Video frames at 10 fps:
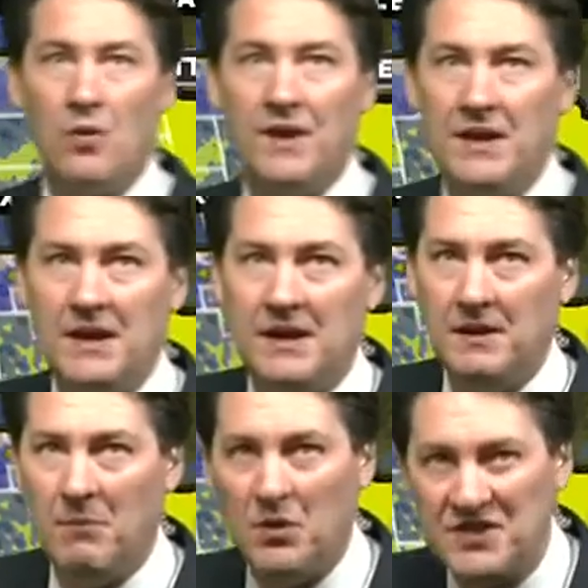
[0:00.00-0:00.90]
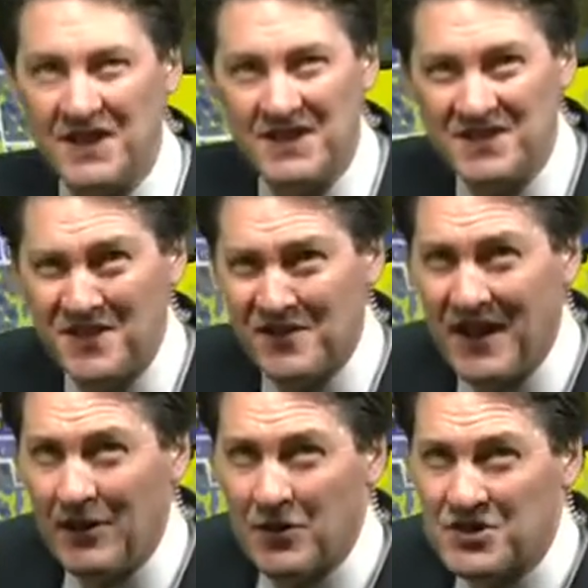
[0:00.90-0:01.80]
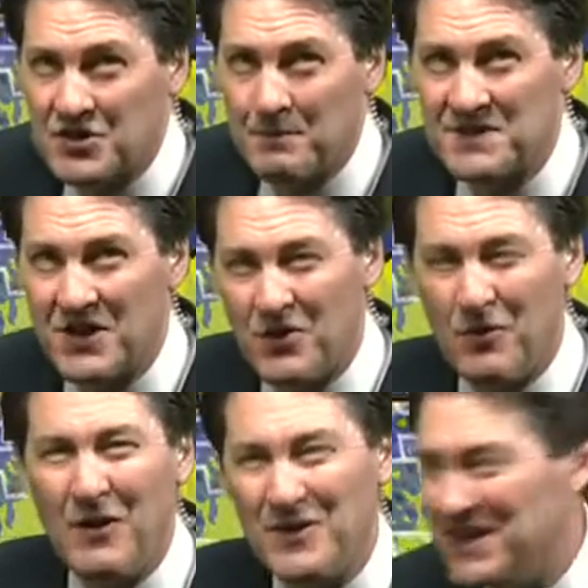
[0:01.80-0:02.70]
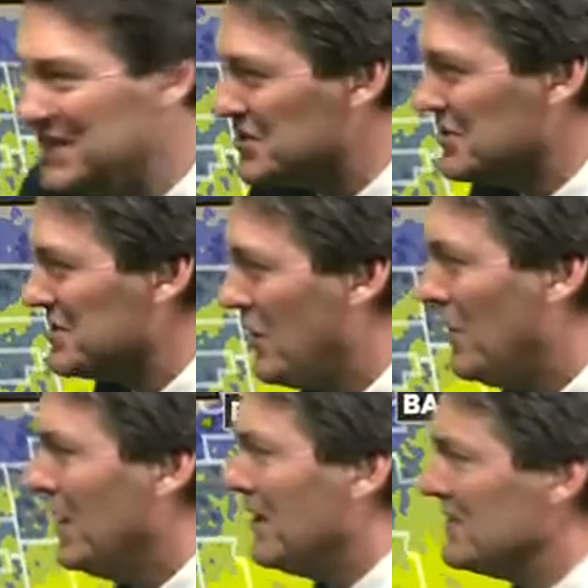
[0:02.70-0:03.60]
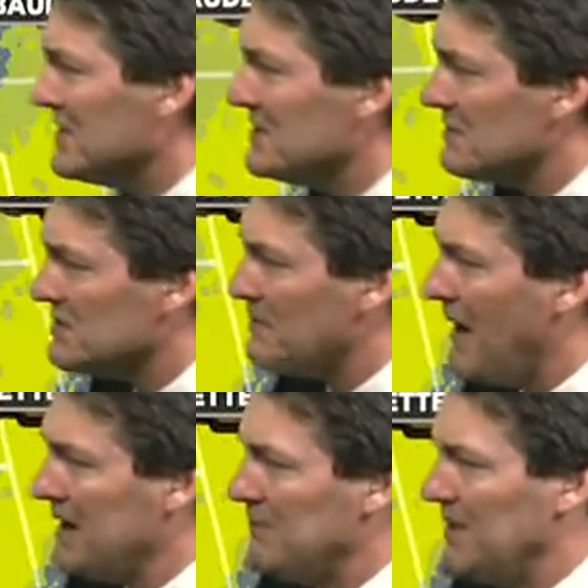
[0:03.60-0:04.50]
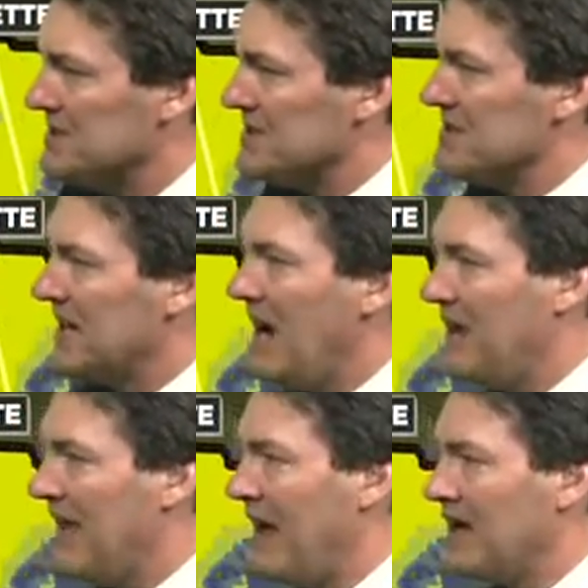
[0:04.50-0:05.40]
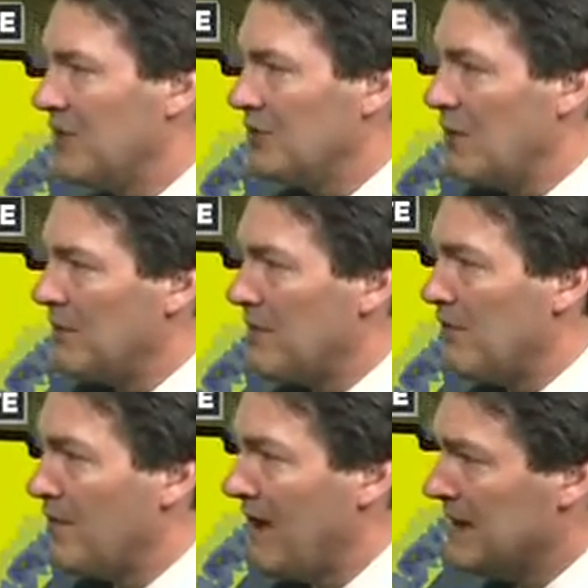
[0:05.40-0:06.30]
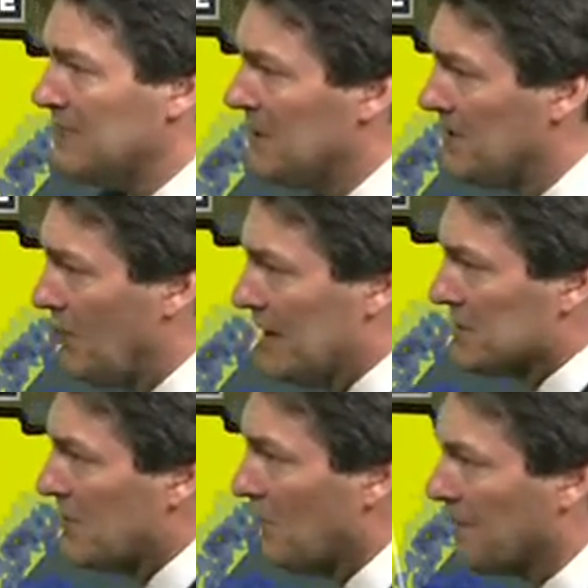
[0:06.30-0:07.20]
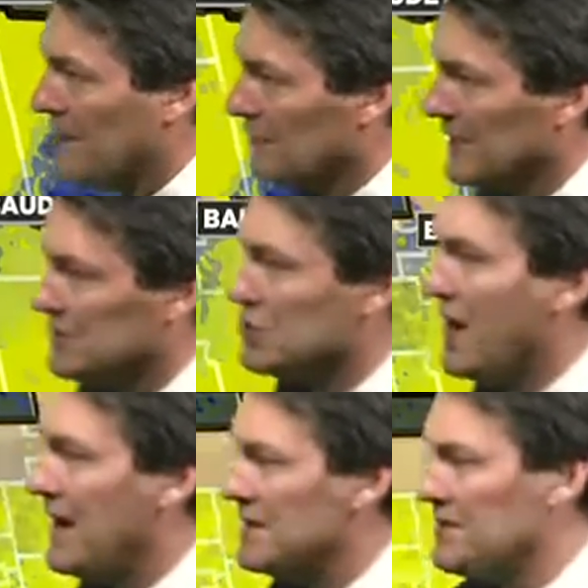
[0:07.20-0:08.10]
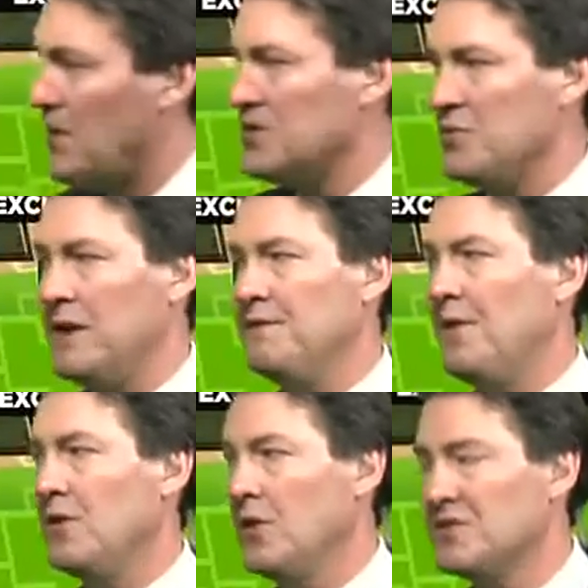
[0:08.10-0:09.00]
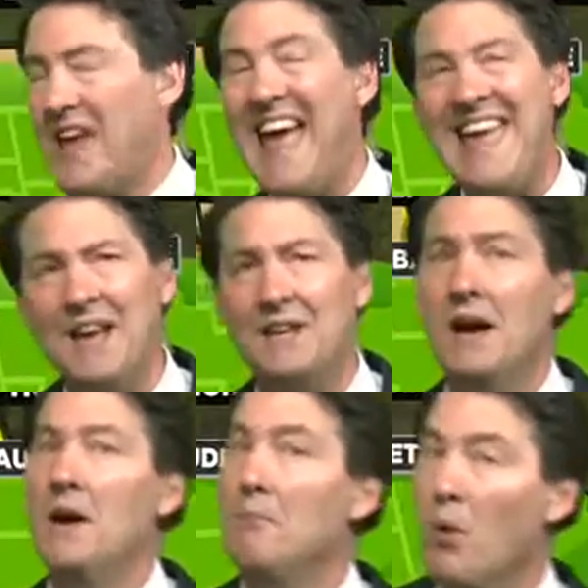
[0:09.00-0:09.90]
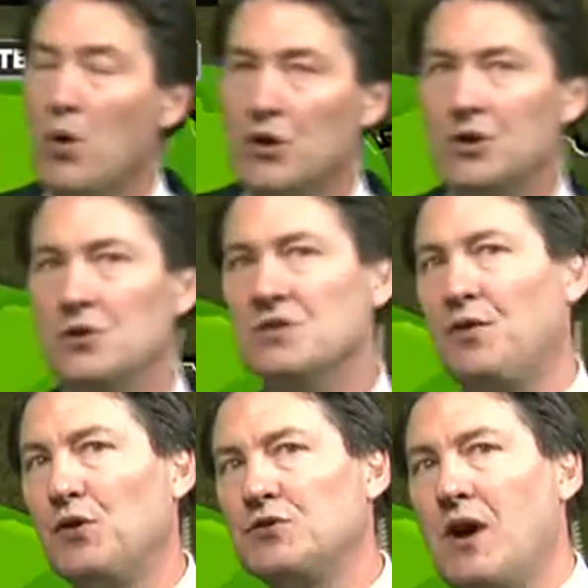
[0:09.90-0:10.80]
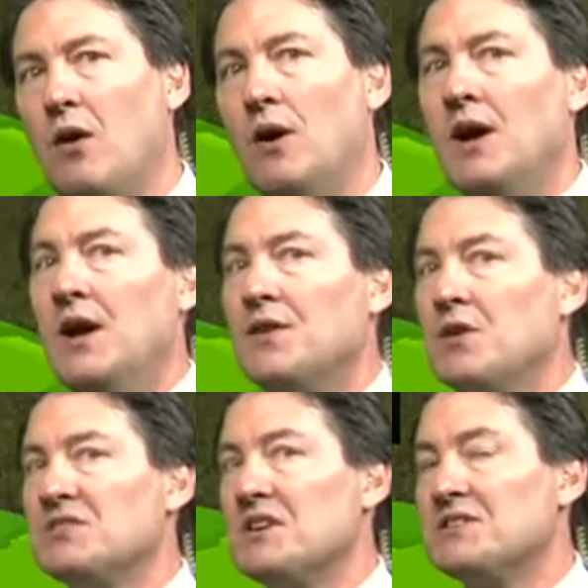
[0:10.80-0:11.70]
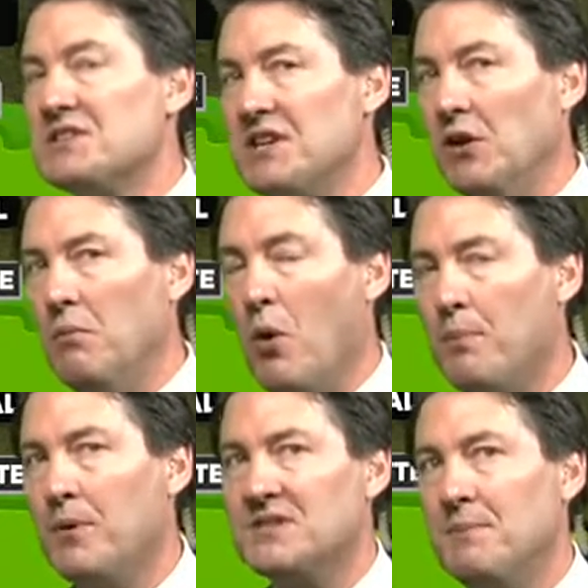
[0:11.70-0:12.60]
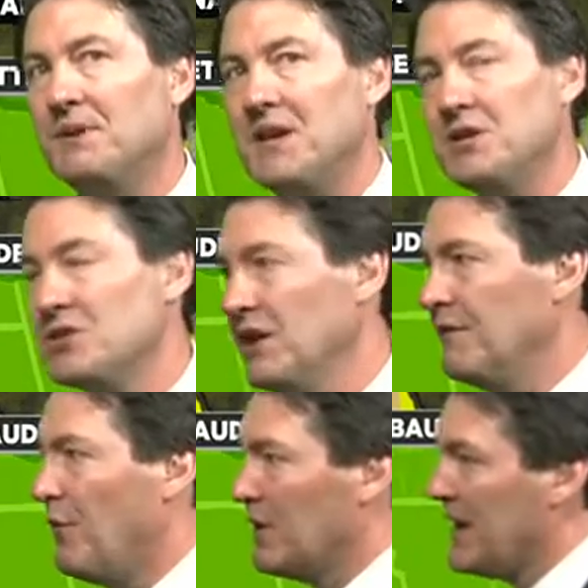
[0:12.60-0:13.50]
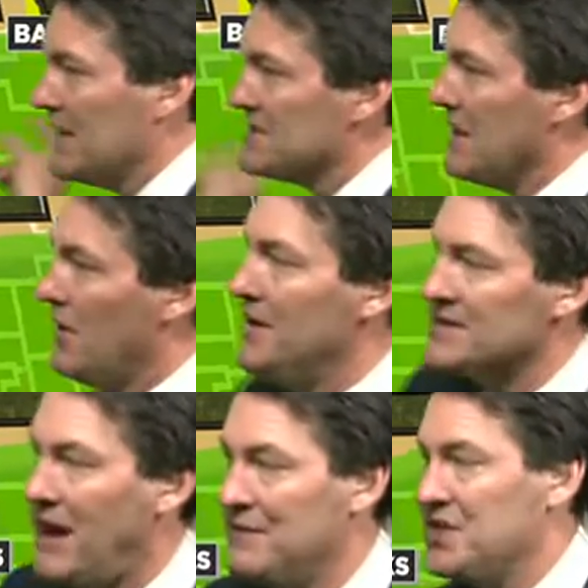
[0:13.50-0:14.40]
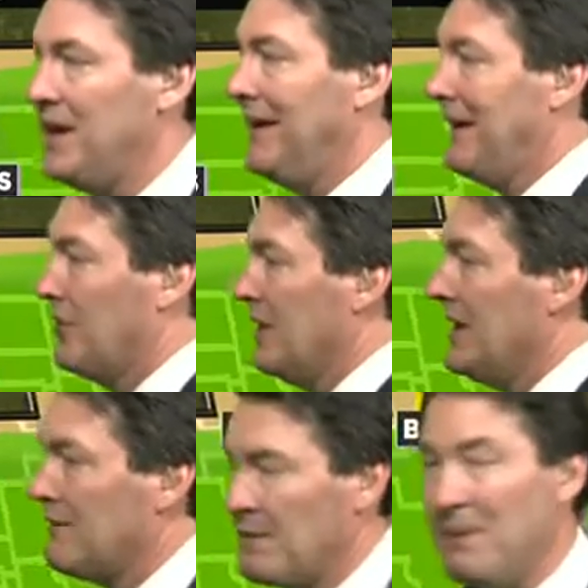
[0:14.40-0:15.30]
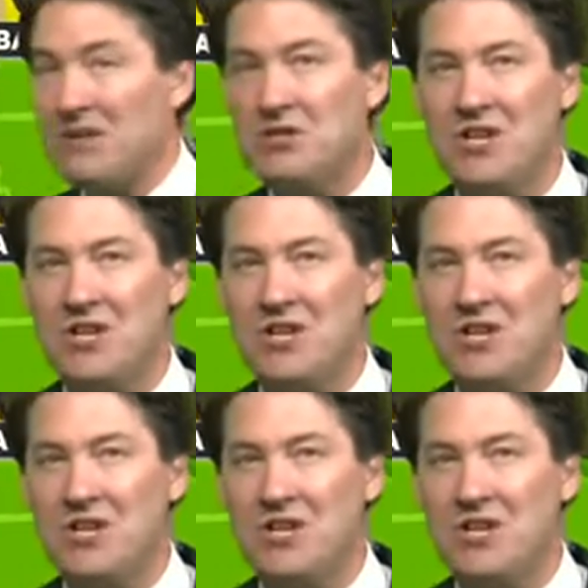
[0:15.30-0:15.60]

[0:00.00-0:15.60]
where they needed it most. In these little yellow strips here, around an inch or so, we see some spotty places that got that here in the Red River Valley, but otherwise we were fairly dry as far as rainfall goes. And more good news for the drought. There's still more precipitation in the forecast. The areas I've shaded in green have the best